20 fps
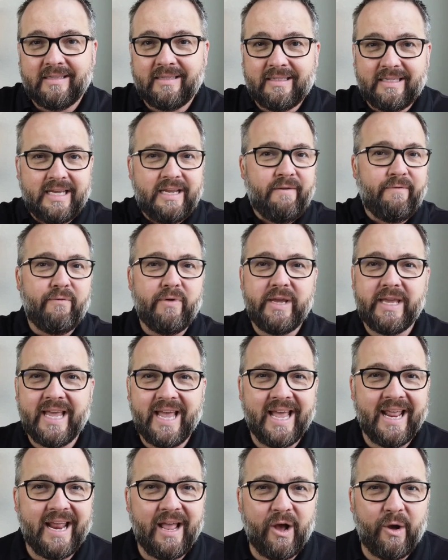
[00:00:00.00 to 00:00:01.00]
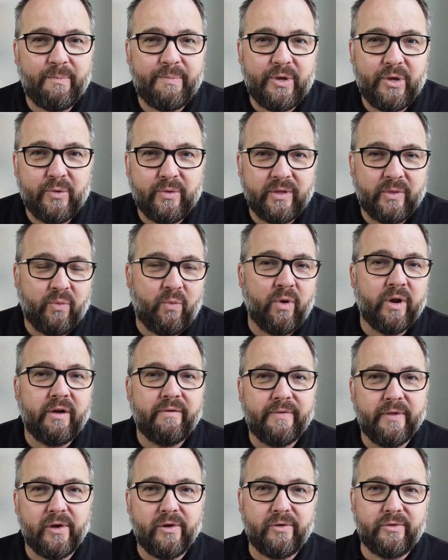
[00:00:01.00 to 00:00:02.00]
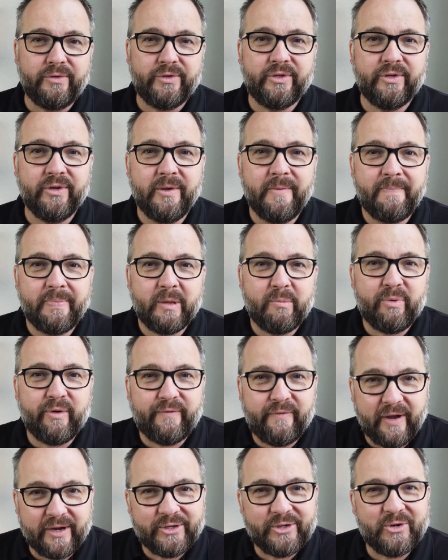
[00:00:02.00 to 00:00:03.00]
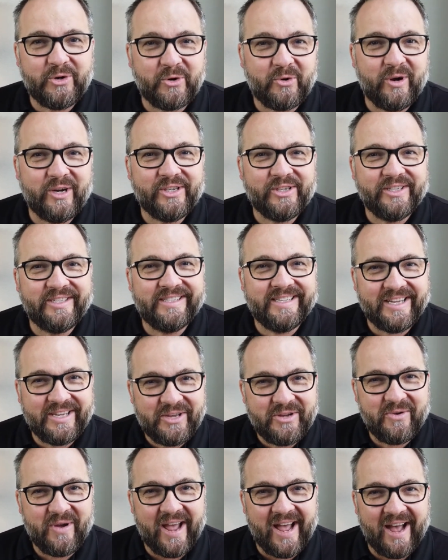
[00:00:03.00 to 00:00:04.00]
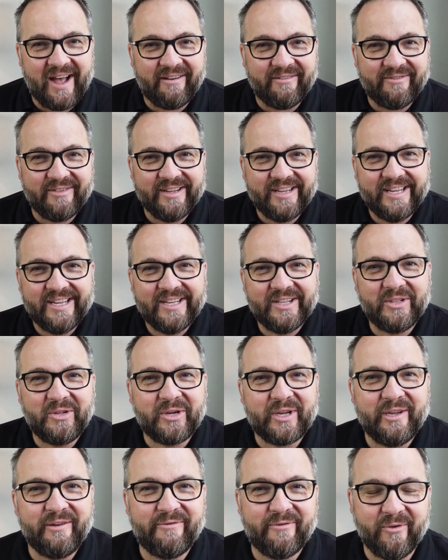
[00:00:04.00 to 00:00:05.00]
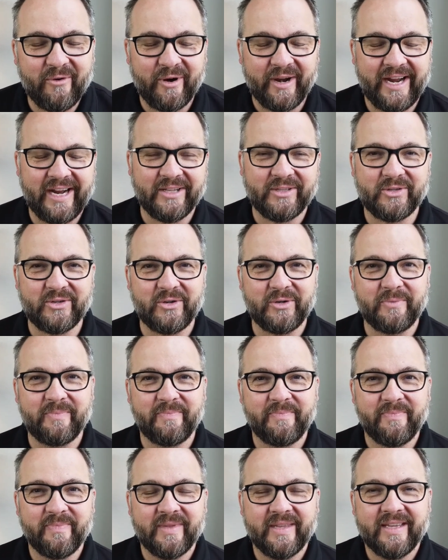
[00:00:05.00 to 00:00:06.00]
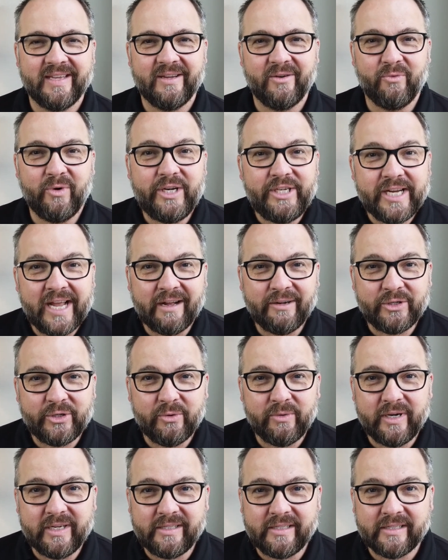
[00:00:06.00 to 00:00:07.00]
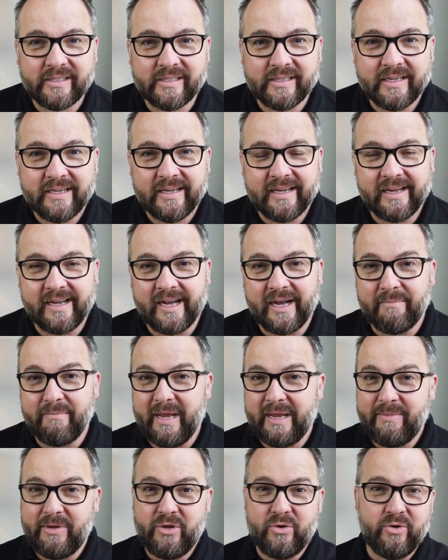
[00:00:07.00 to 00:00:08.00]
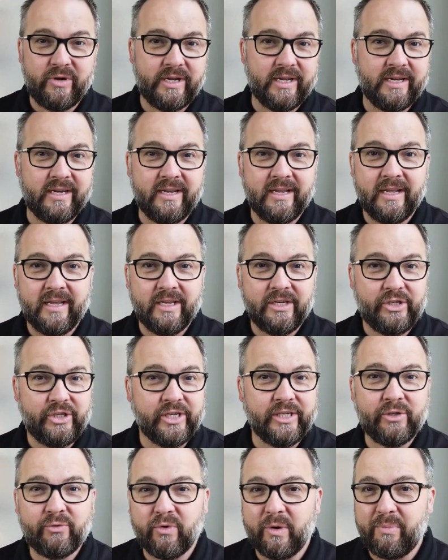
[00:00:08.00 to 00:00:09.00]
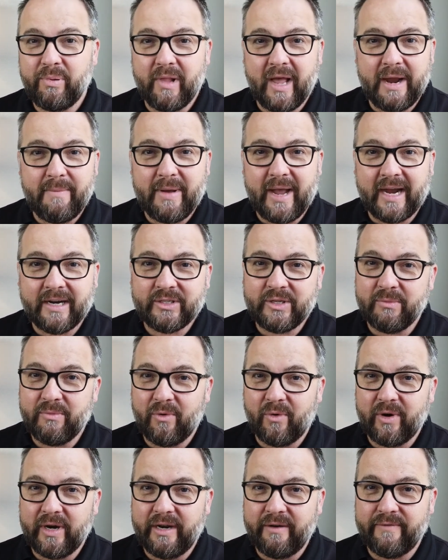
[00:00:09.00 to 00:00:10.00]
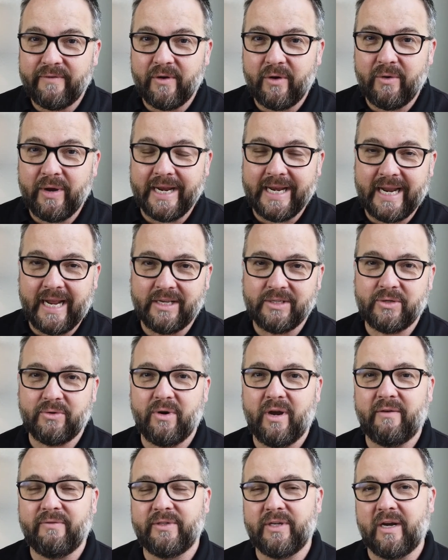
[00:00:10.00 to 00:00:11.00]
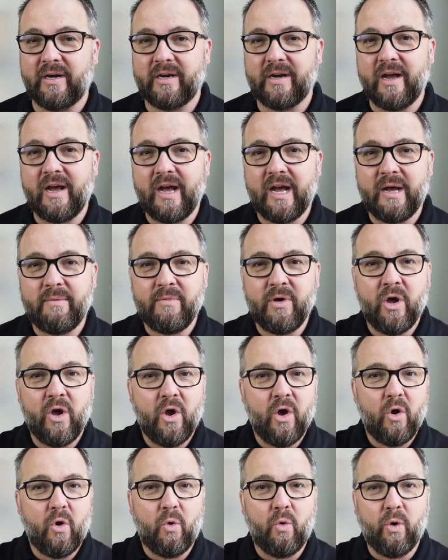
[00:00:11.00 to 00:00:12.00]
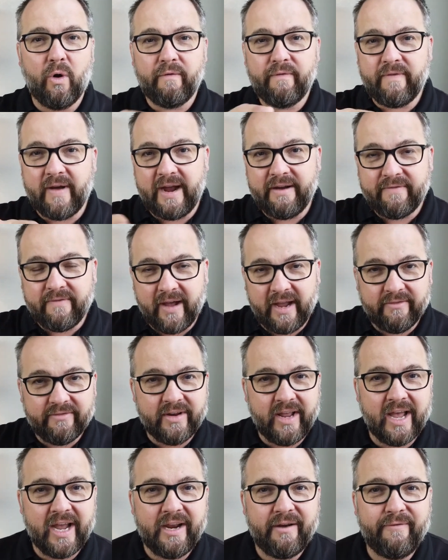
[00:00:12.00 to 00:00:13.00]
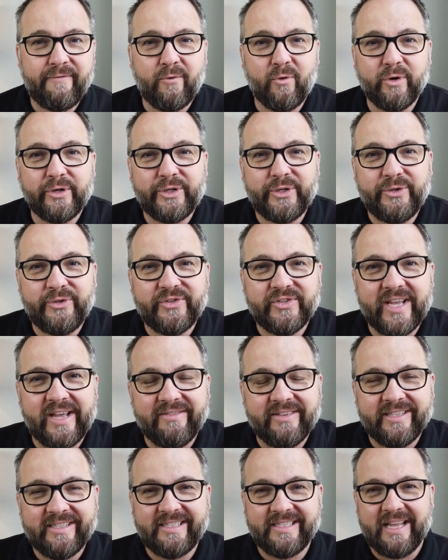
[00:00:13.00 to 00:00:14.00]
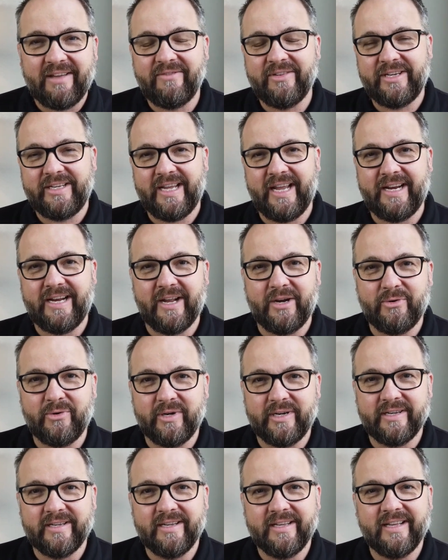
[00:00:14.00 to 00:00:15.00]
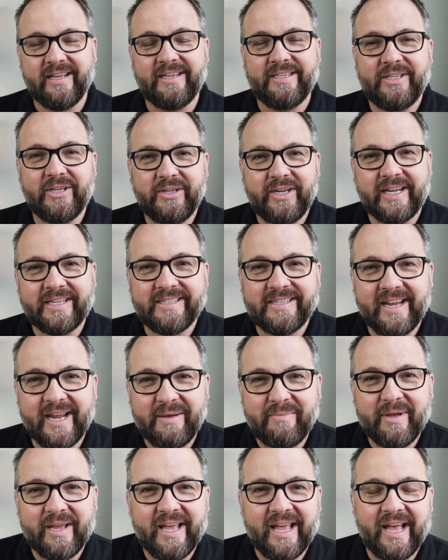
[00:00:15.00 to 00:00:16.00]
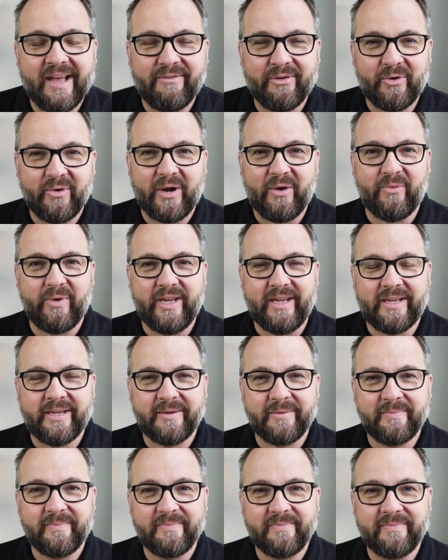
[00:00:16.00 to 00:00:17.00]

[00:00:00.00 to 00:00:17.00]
see if we can't help you with one of those professional questions that you have looking for an answer. Reach out to us. Uh, maybe you can just reply back to more info at nazaroff.com or 559 427 7800. Until next time, have a great week.